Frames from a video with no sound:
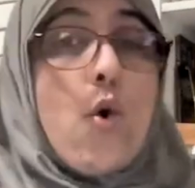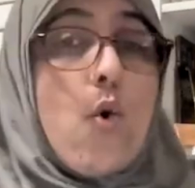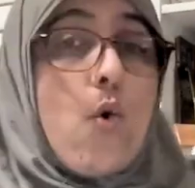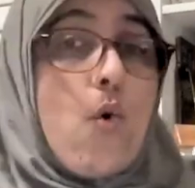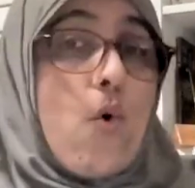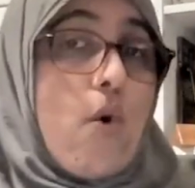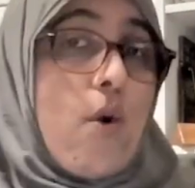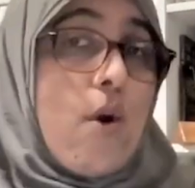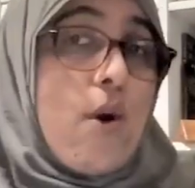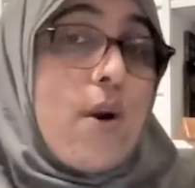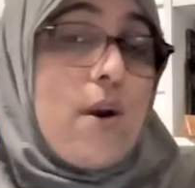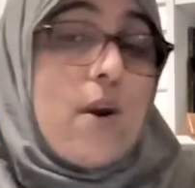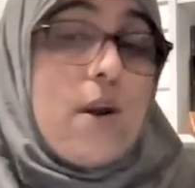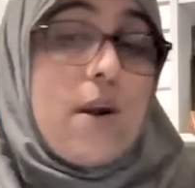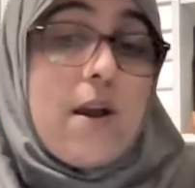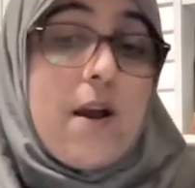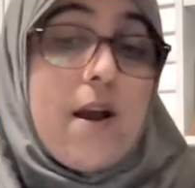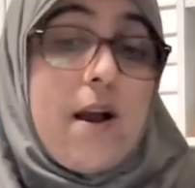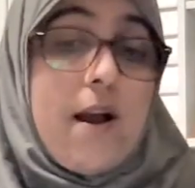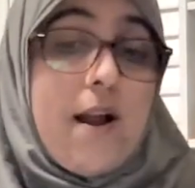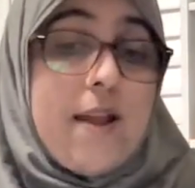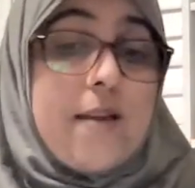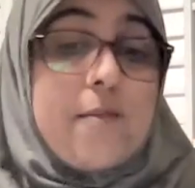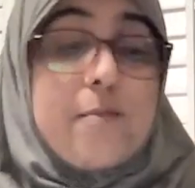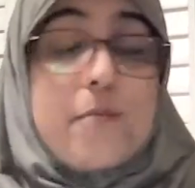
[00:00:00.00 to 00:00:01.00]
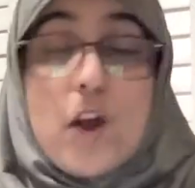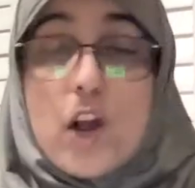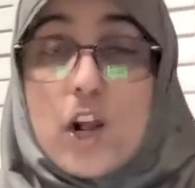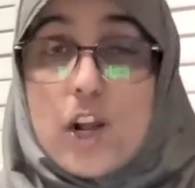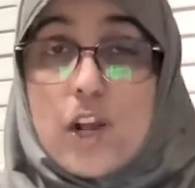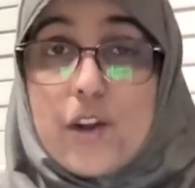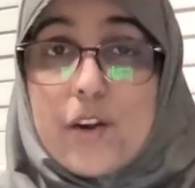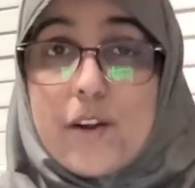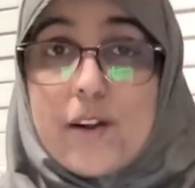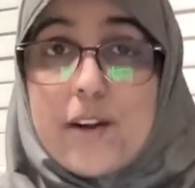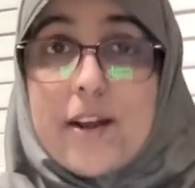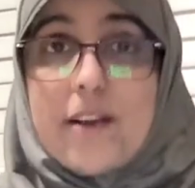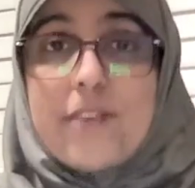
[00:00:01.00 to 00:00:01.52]
or I am not
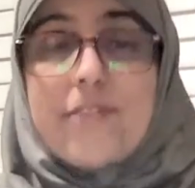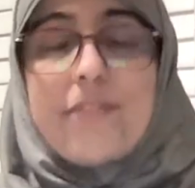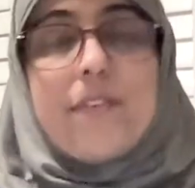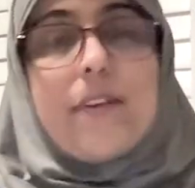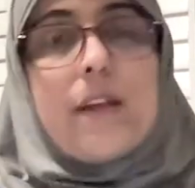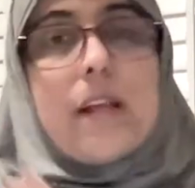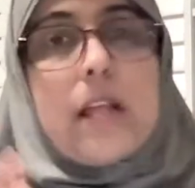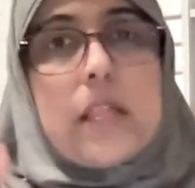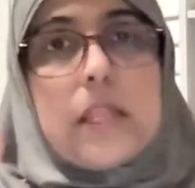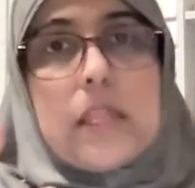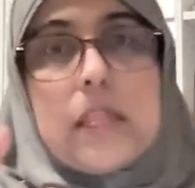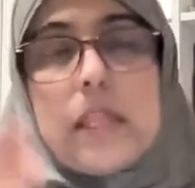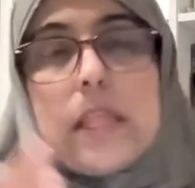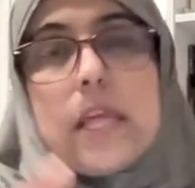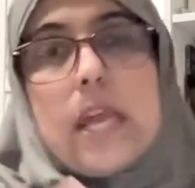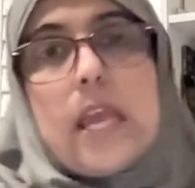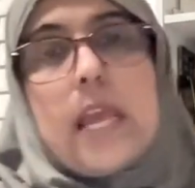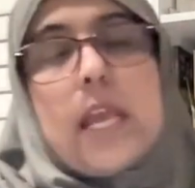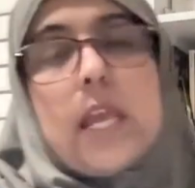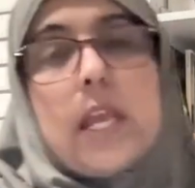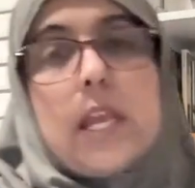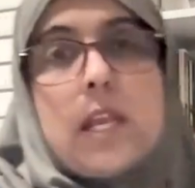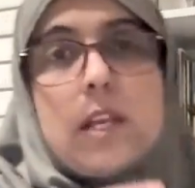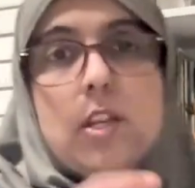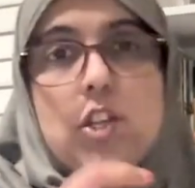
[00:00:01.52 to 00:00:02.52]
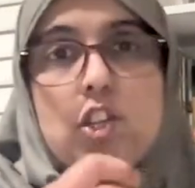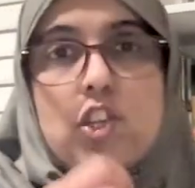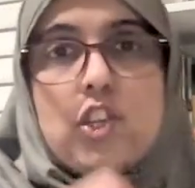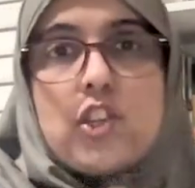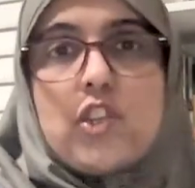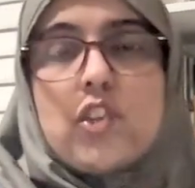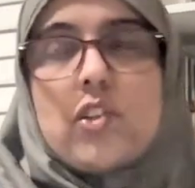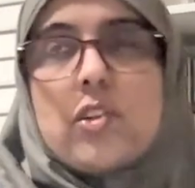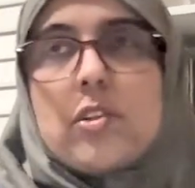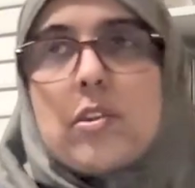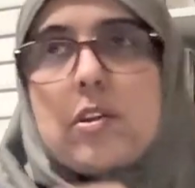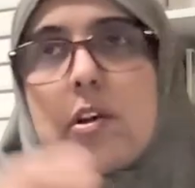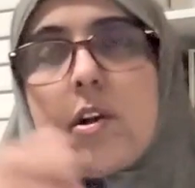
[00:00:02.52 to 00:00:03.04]
good enough, they
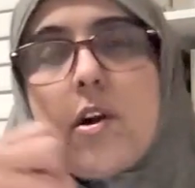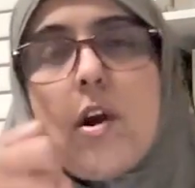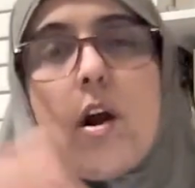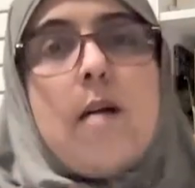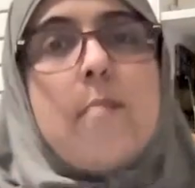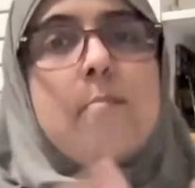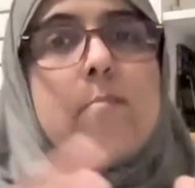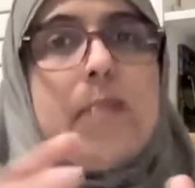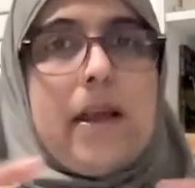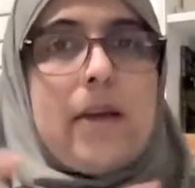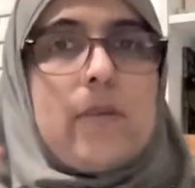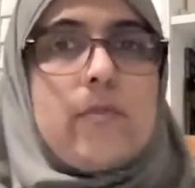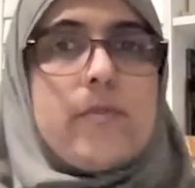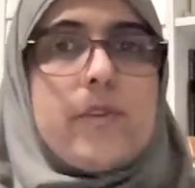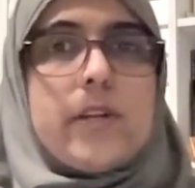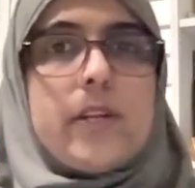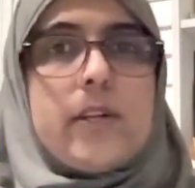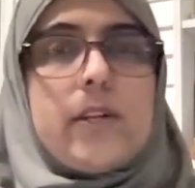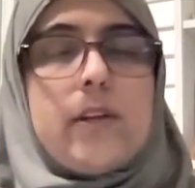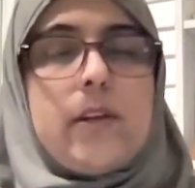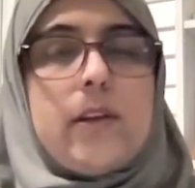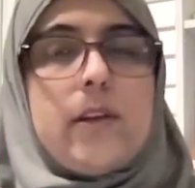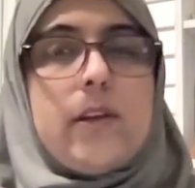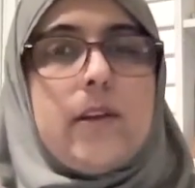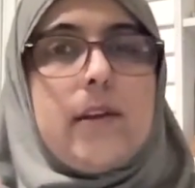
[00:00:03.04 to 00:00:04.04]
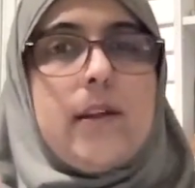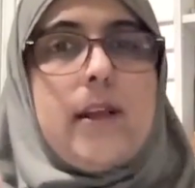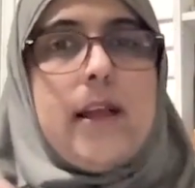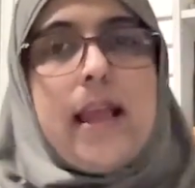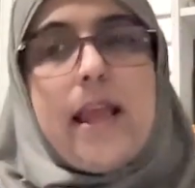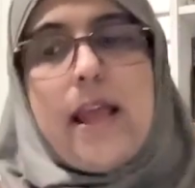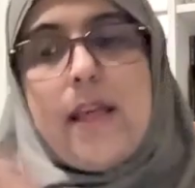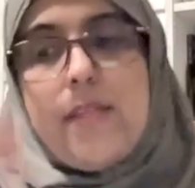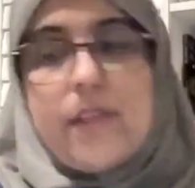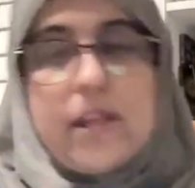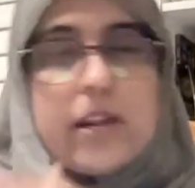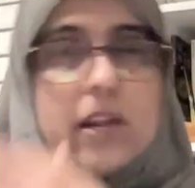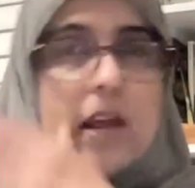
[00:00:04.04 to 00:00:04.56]
just compounded,
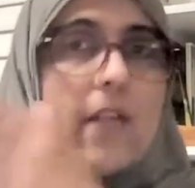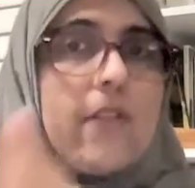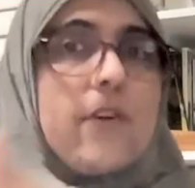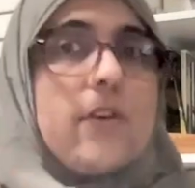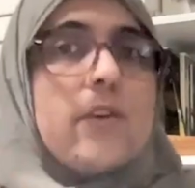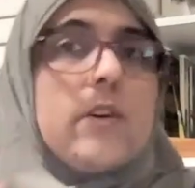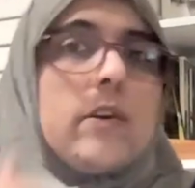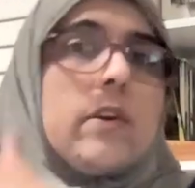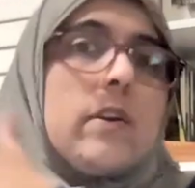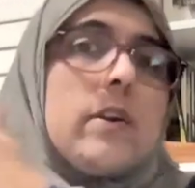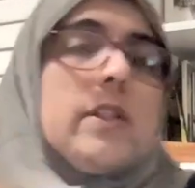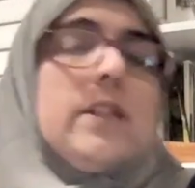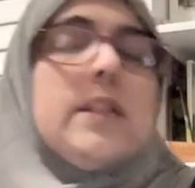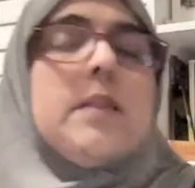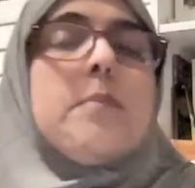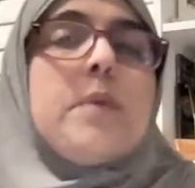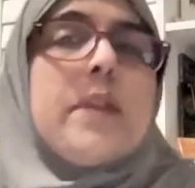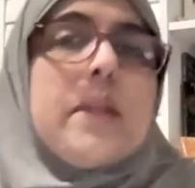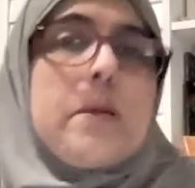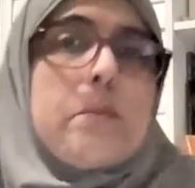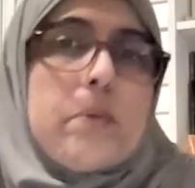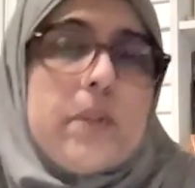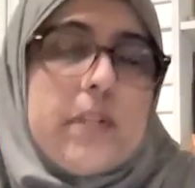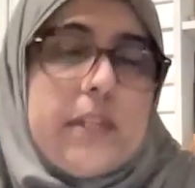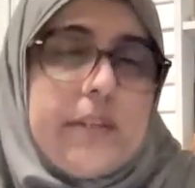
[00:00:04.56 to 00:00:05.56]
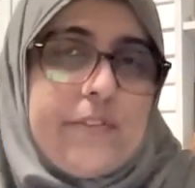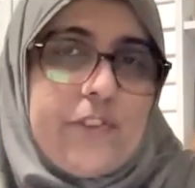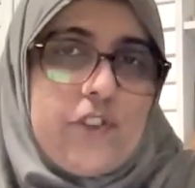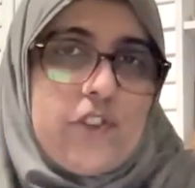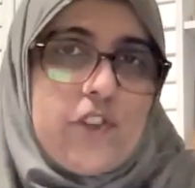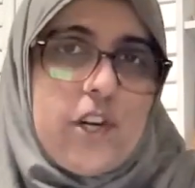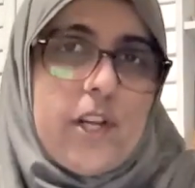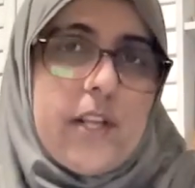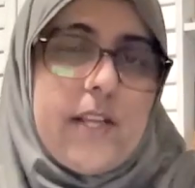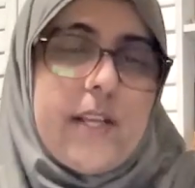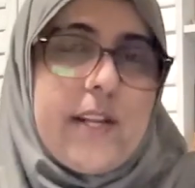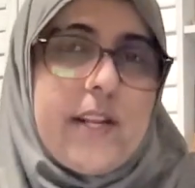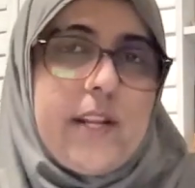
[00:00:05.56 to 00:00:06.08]
and then other limiting beliefs
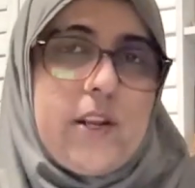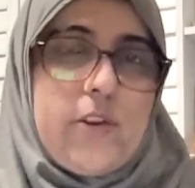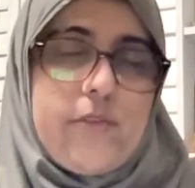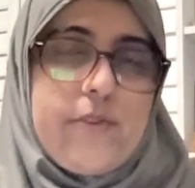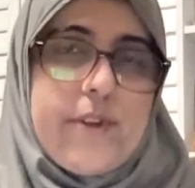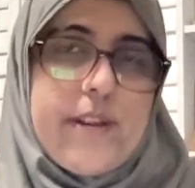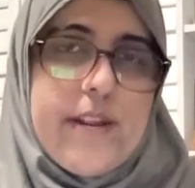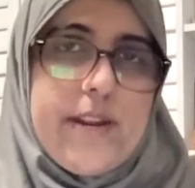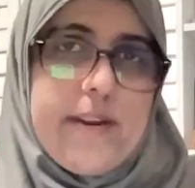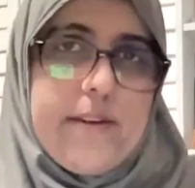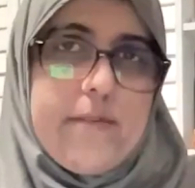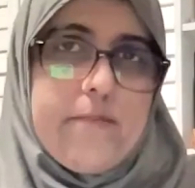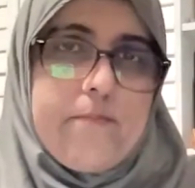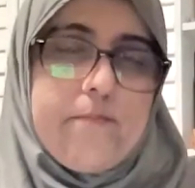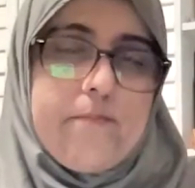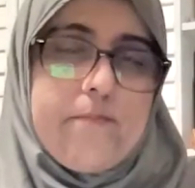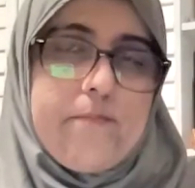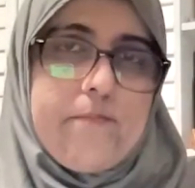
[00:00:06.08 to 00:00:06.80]
started getting created.